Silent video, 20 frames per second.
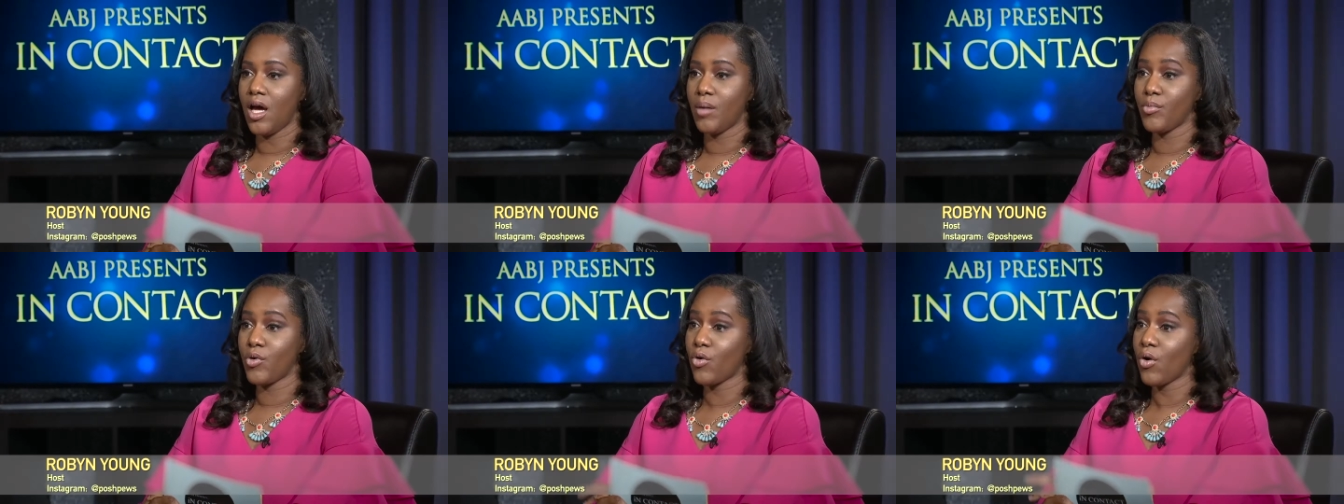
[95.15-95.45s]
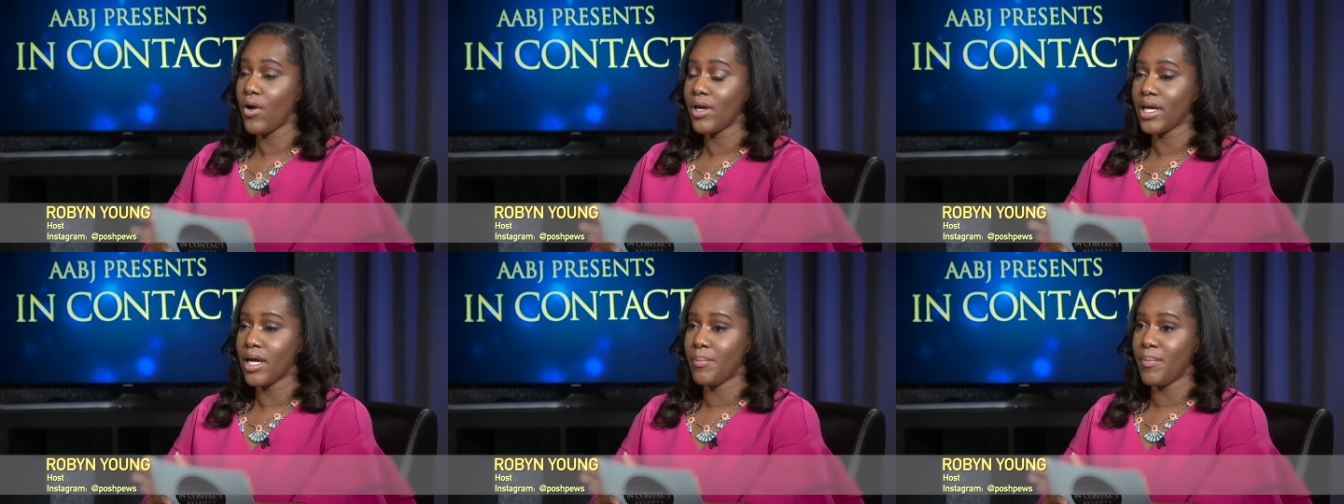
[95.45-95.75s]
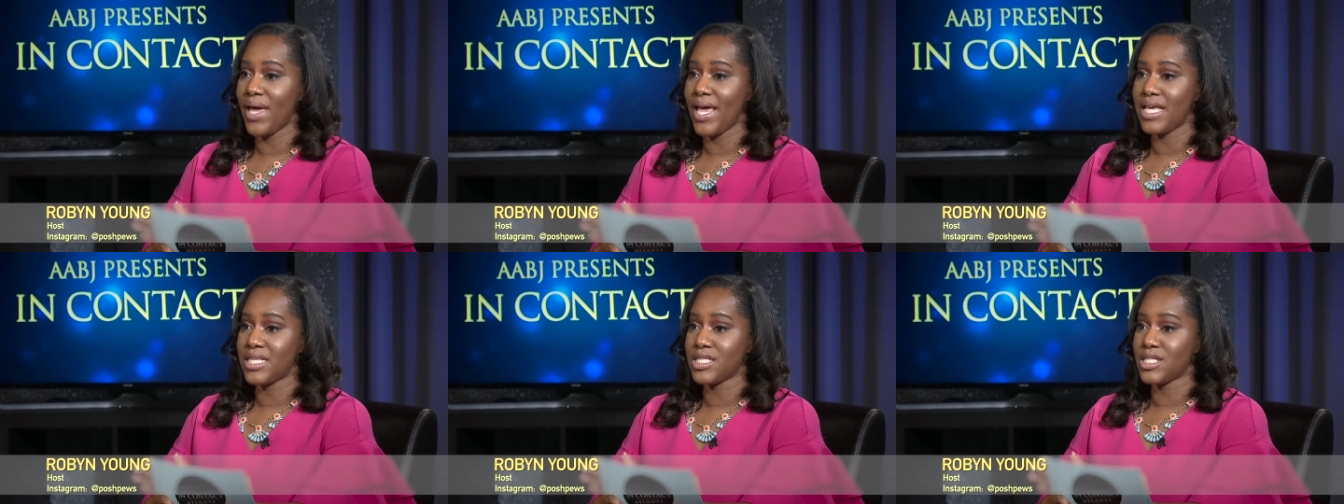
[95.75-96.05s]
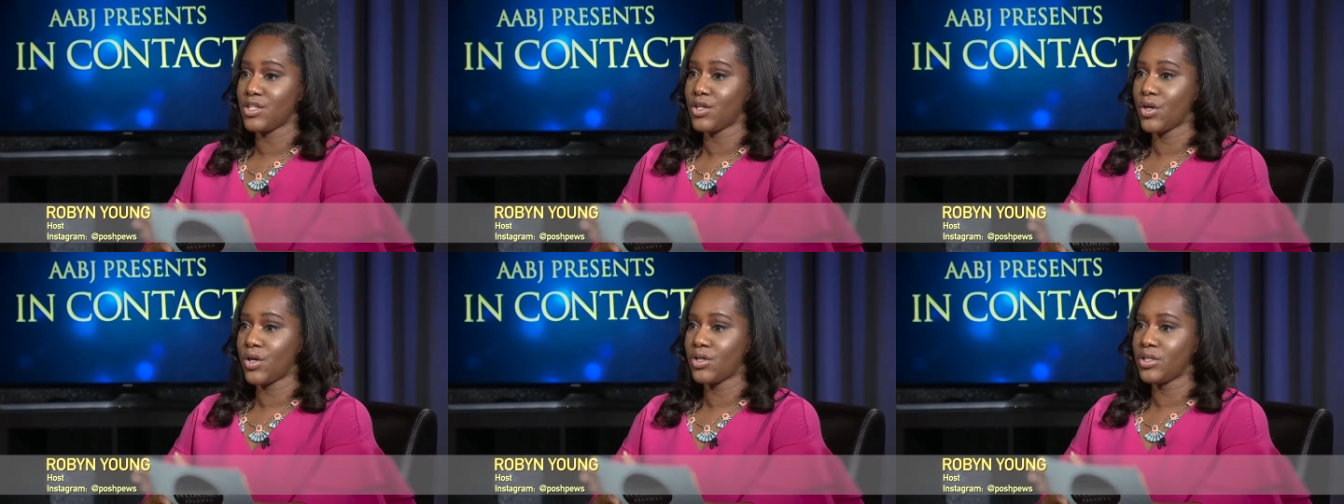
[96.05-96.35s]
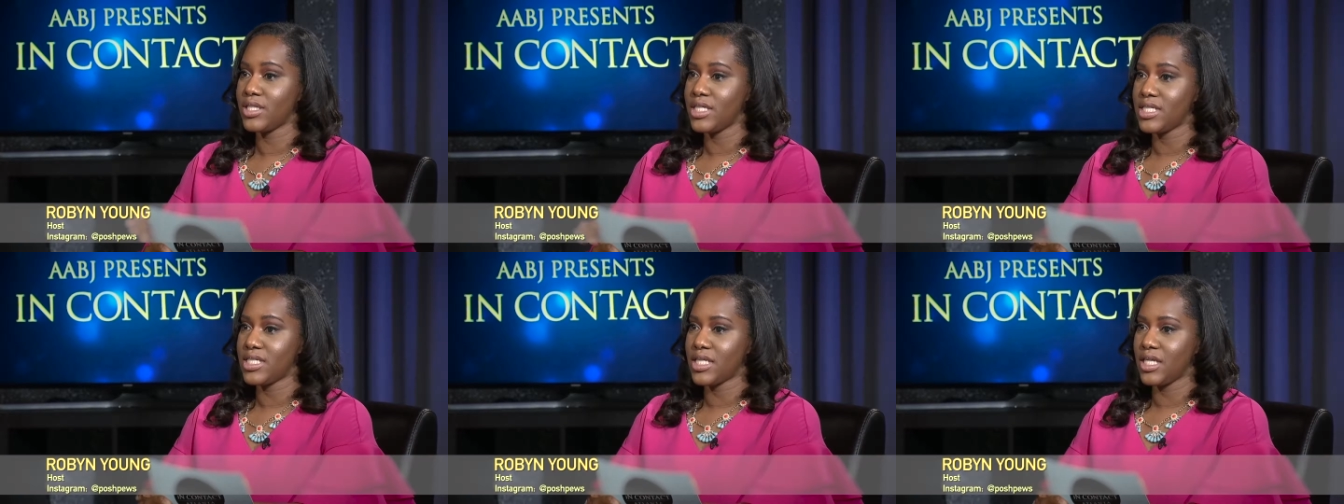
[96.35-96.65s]
growing up as an
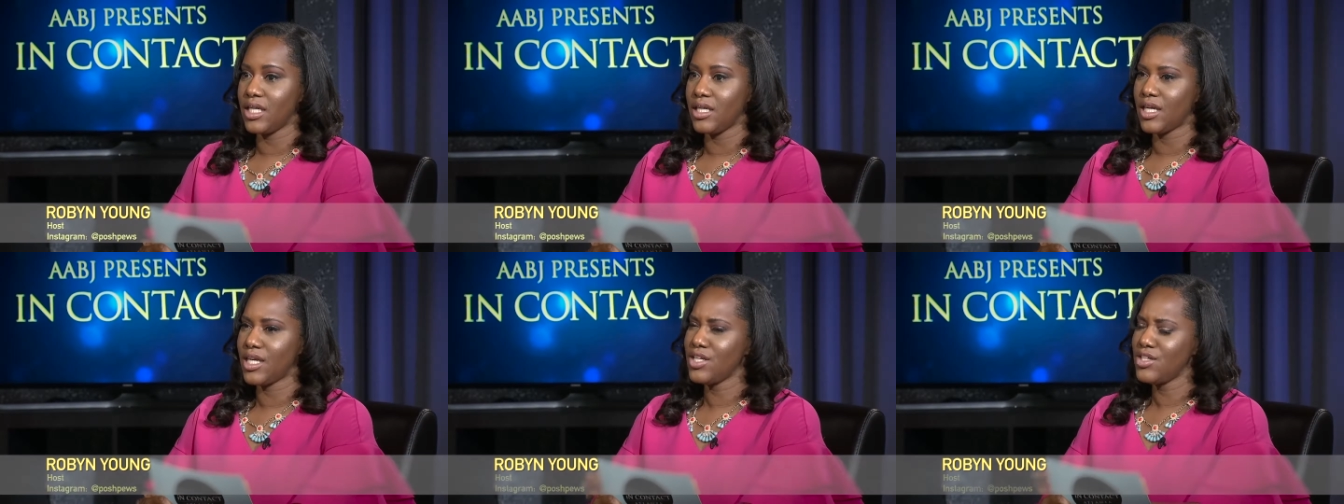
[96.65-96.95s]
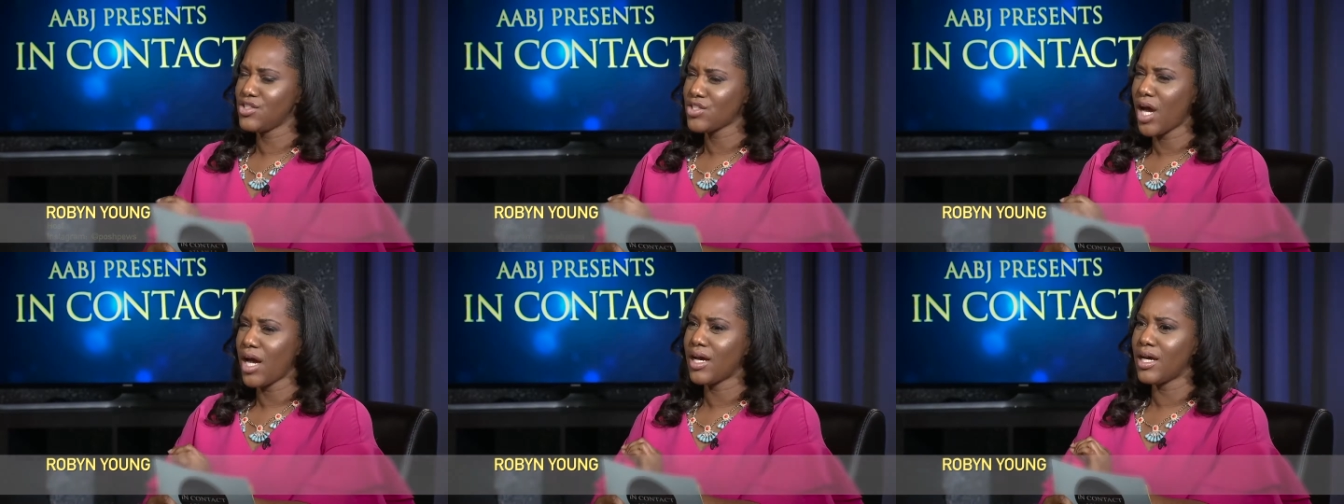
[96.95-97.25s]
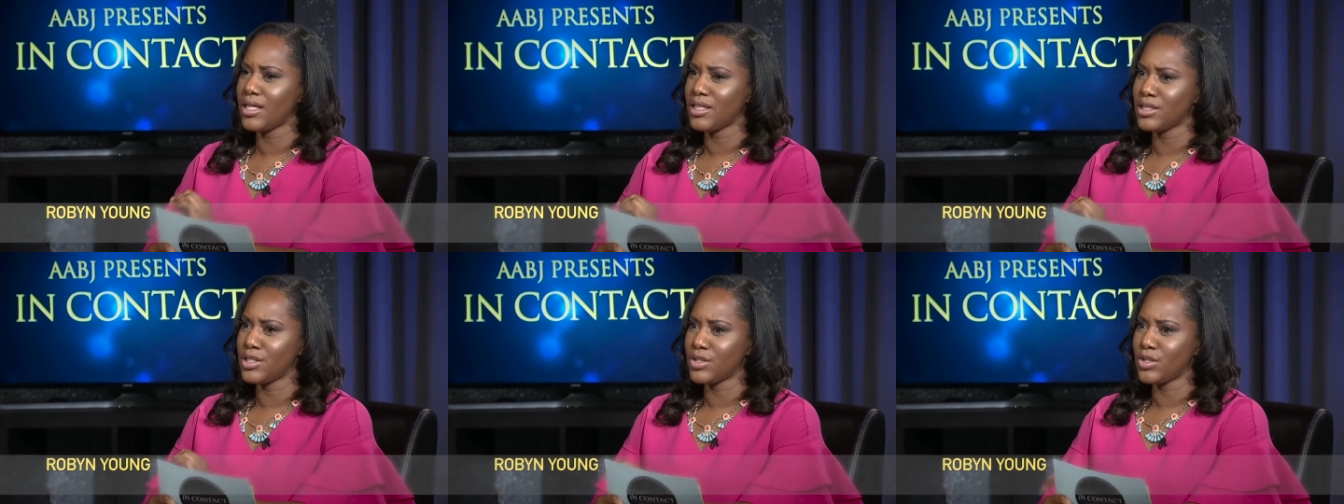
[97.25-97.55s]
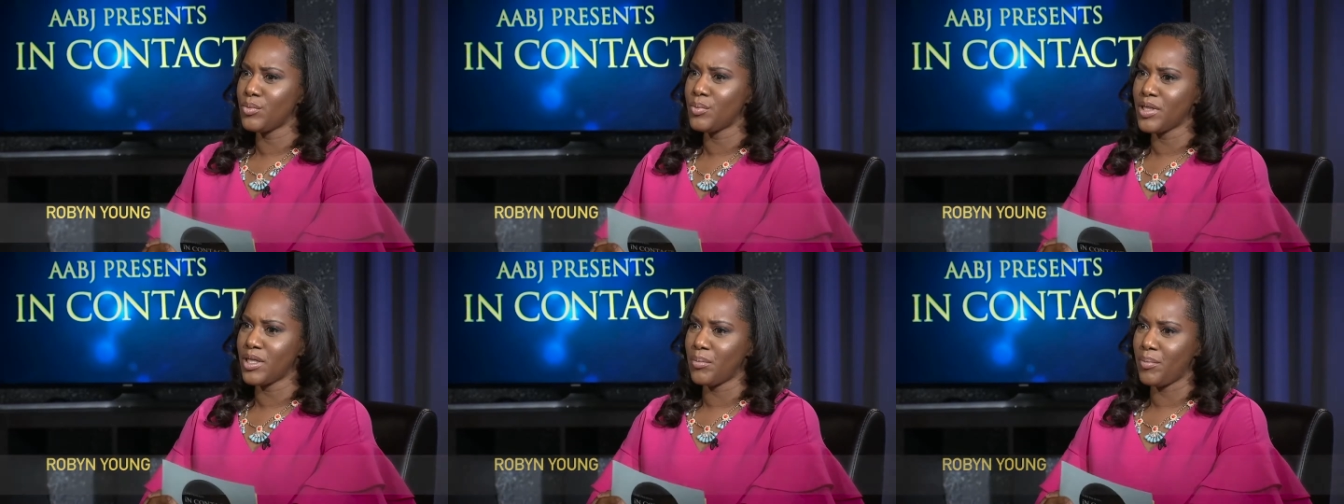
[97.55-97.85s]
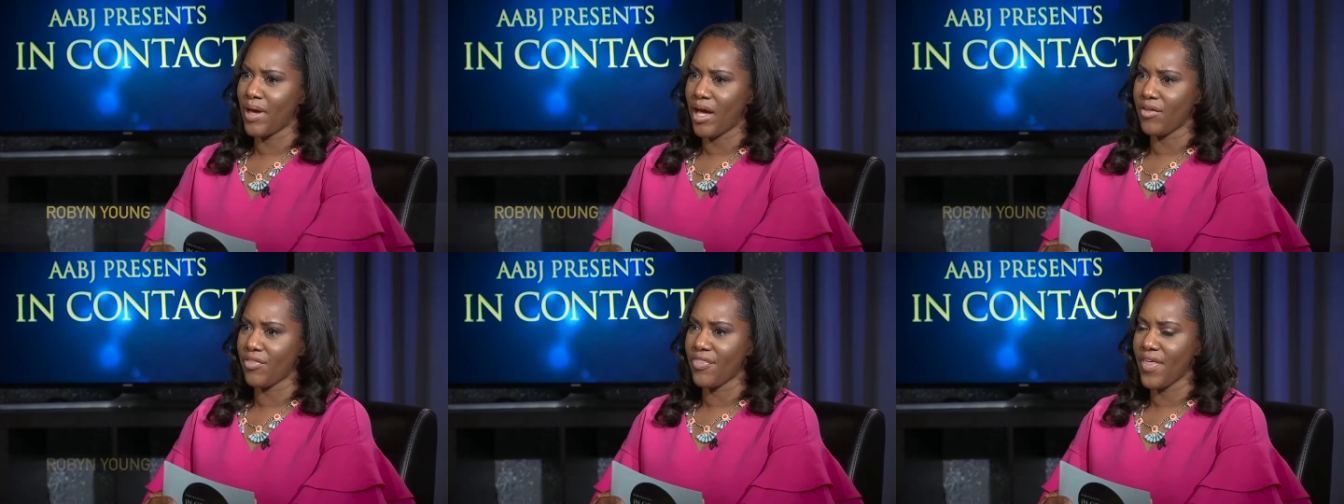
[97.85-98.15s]
early teen. Can you talk a little bit
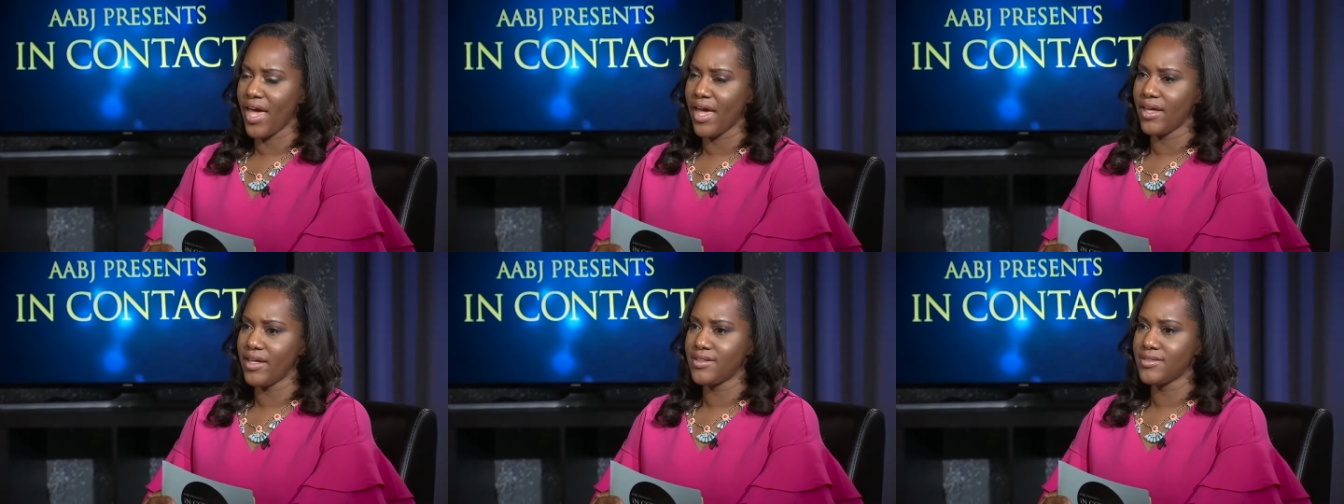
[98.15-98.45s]
about that?